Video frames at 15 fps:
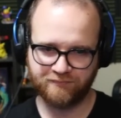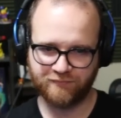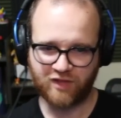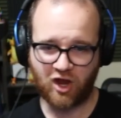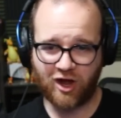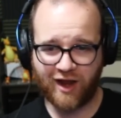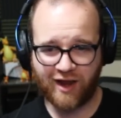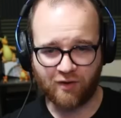
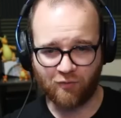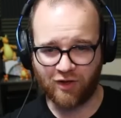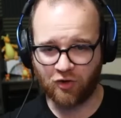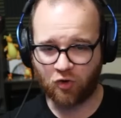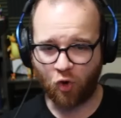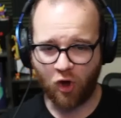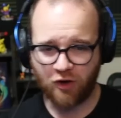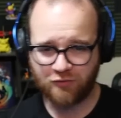All right, well,
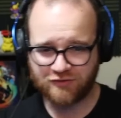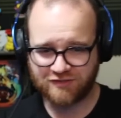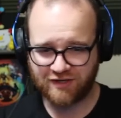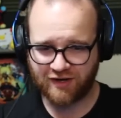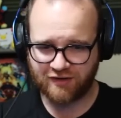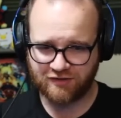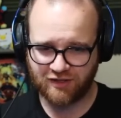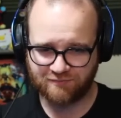Korg was gonna
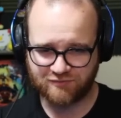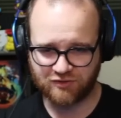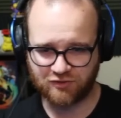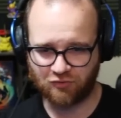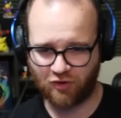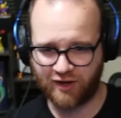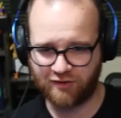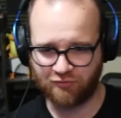end up to the
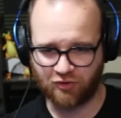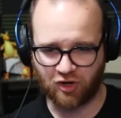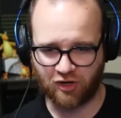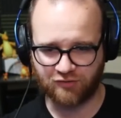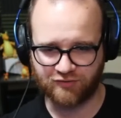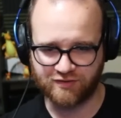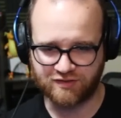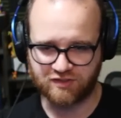right
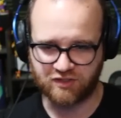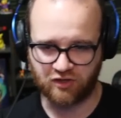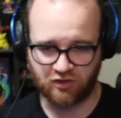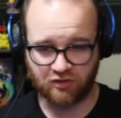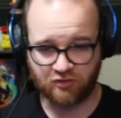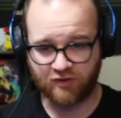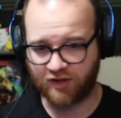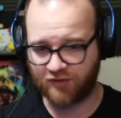regardless here.
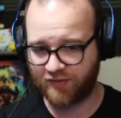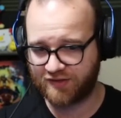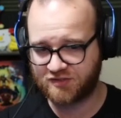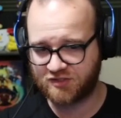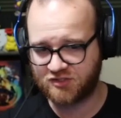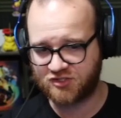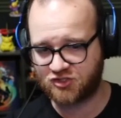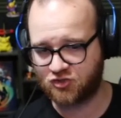Okay, that's
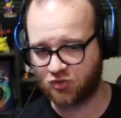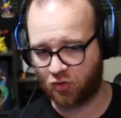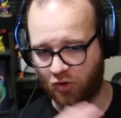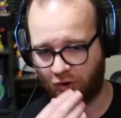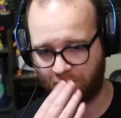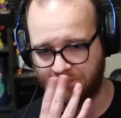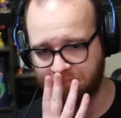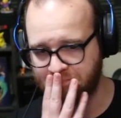a
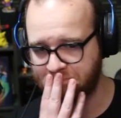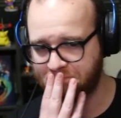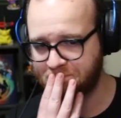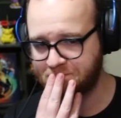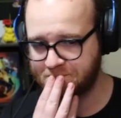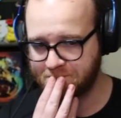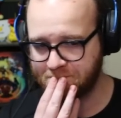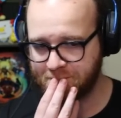storm.
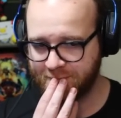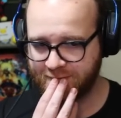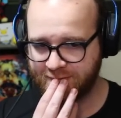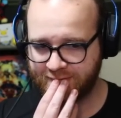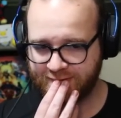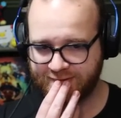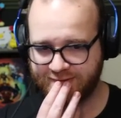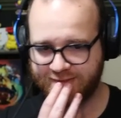
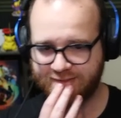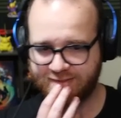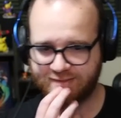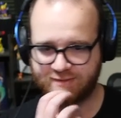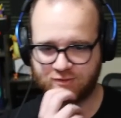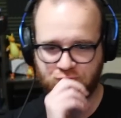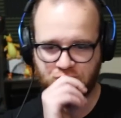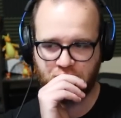It's a
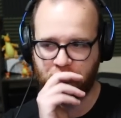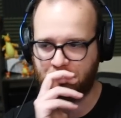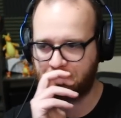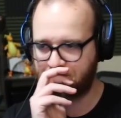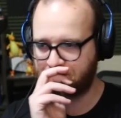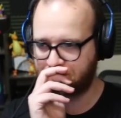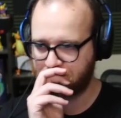storm.